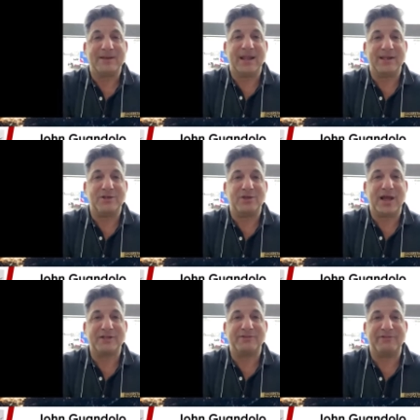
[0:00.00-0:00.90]
in
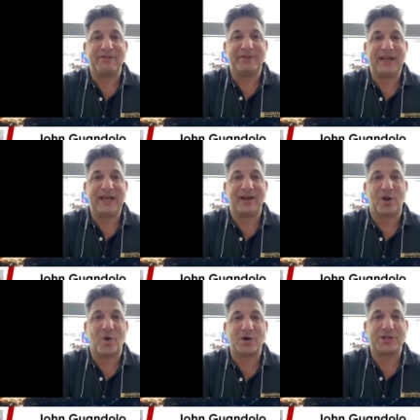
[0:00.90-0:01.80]
2015 and
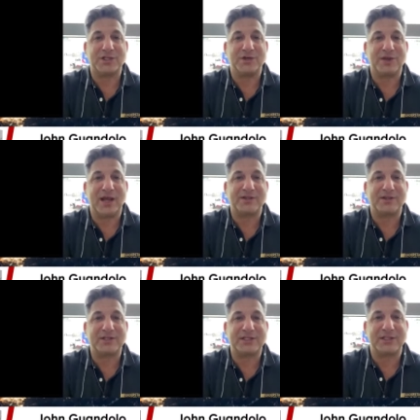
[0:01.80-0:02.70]
of course in
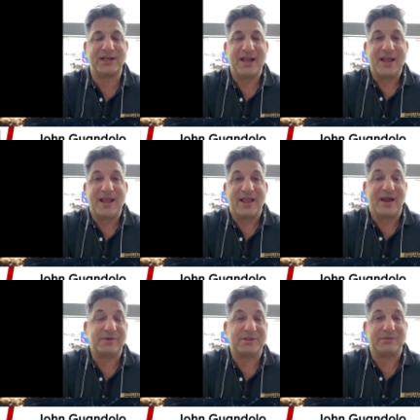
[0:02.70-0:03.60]
2016.
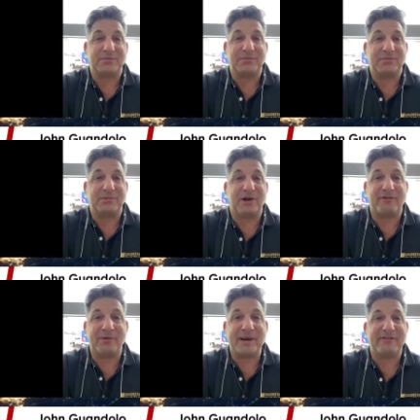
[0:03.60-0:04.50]
That was
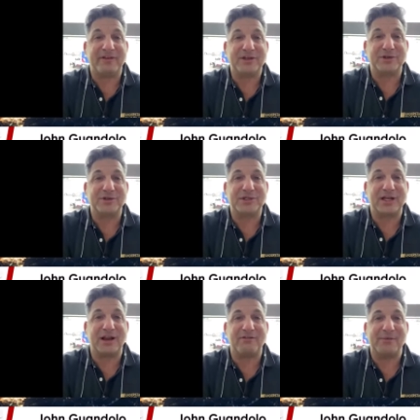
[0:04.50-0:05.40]
government officials
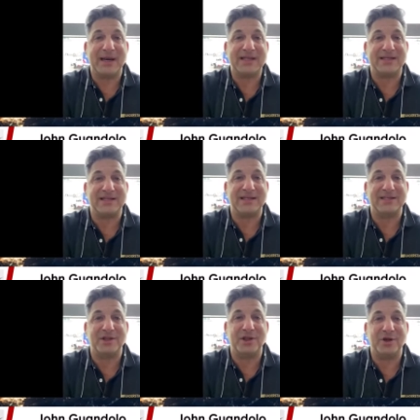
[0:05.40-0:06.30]
and government
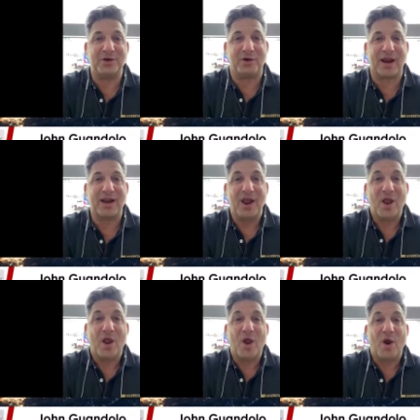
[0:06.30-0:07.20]
entities in the Ukraine
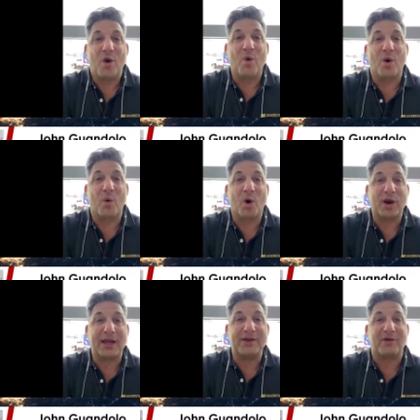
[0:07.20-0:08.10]
who were
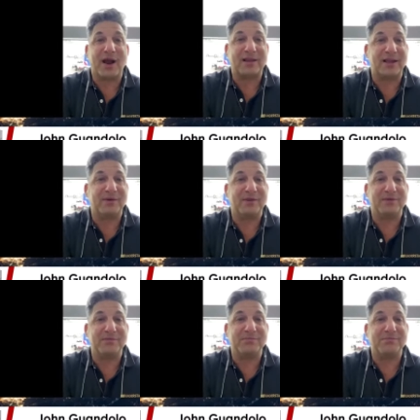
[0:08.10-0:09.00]
working directly
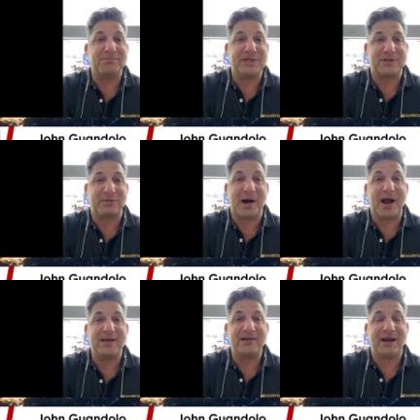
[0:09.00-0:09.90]
with Mr.
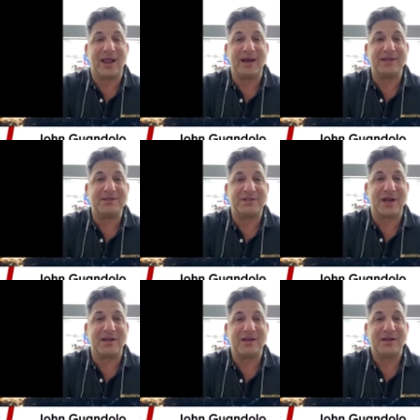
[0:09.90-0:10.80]
Biden and his
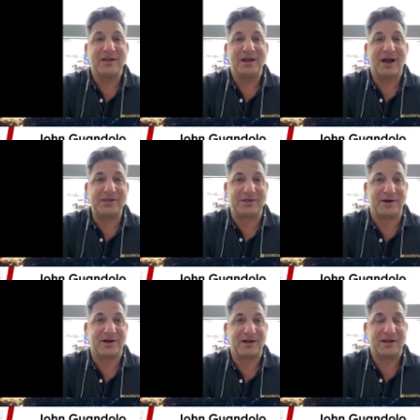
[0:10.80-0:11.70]
son,
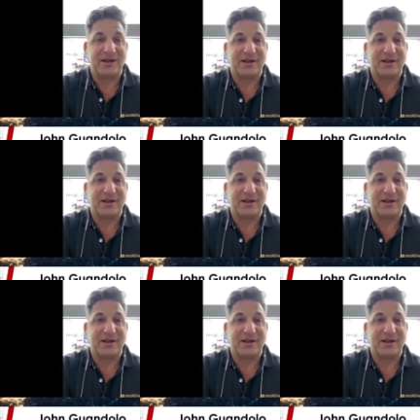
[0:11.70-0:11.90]
Hunter.